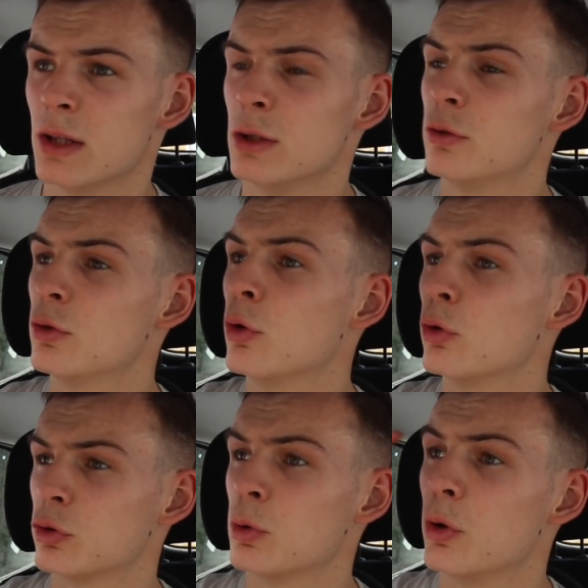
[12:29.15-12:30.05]
You
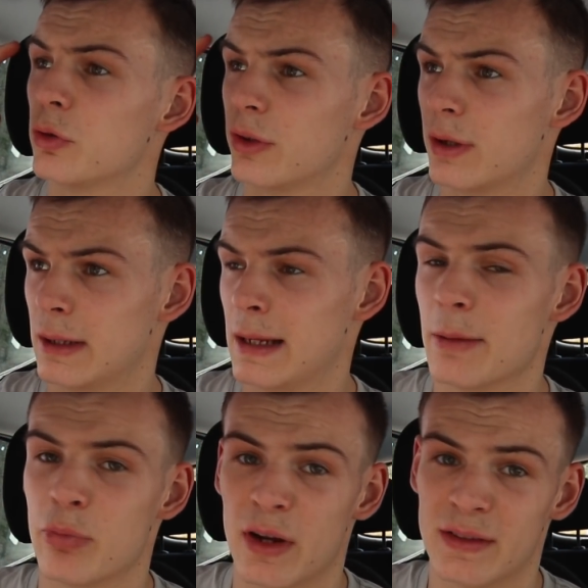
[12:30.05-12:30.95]
saw squats,
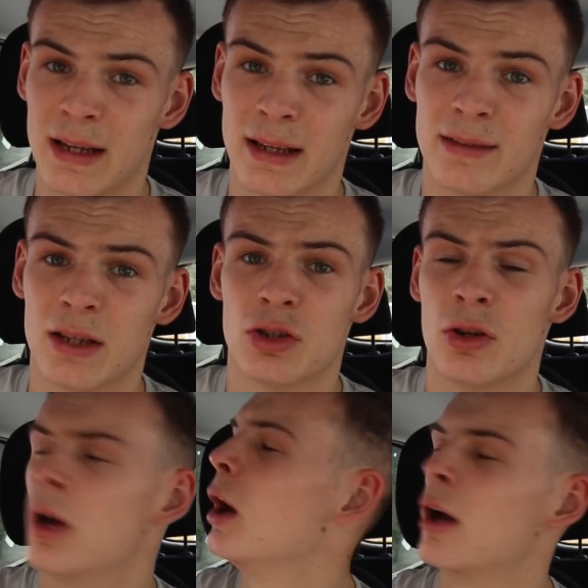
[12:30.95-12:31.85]
leg press, leg extension,